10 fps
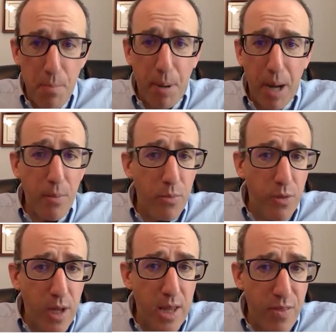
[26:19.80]
But
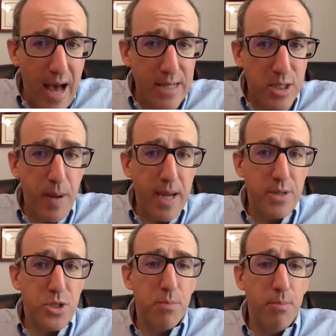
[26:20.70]
in that
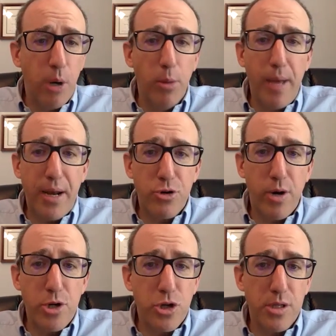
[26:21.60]
space, mobile
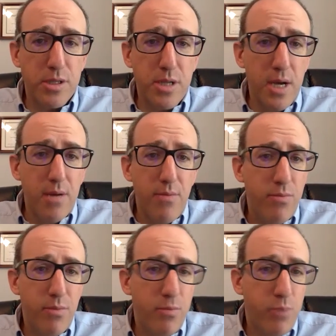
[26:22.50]
penetration is
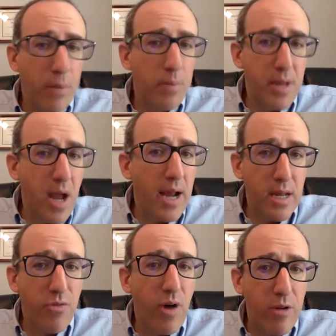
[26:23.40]
probably
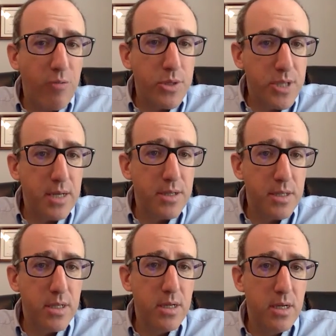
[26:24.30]

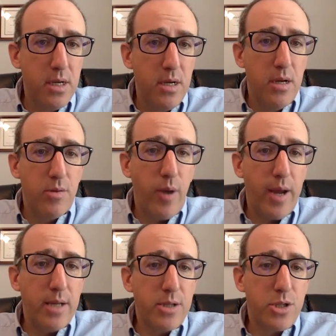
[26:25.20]
95%.
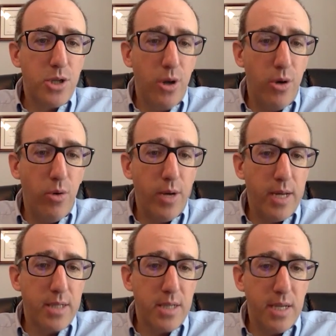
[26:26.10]
Right, so
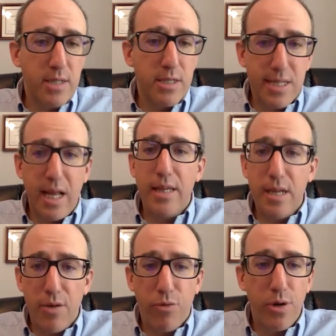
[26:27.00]
it's a slightly
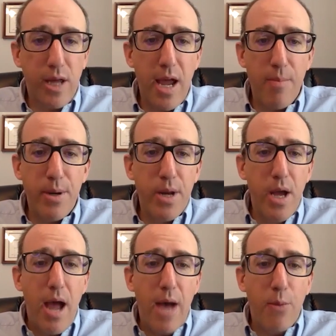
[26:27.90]
different game,
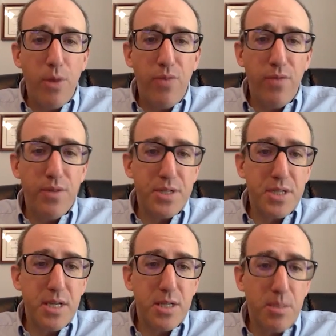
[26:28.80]
and we've even
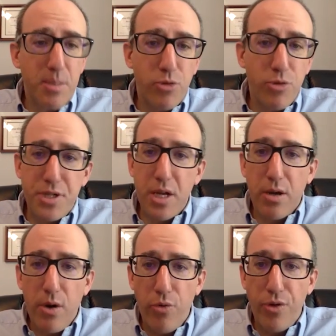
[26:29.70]
seen some
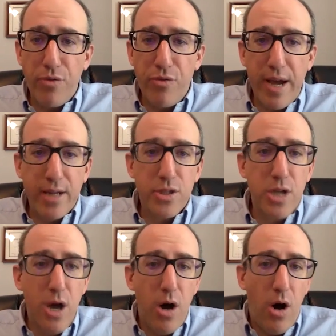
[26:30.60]
interesting COVID
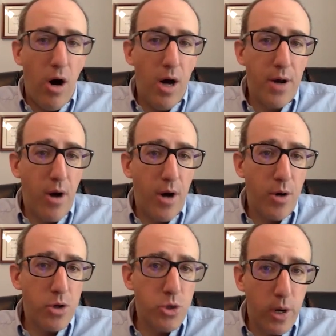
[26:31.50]
effects on
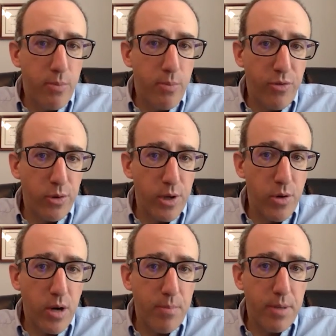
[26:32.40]
our joint
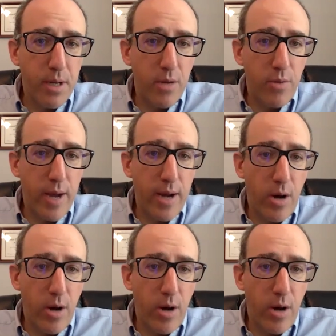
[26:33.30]
portfolio company, right?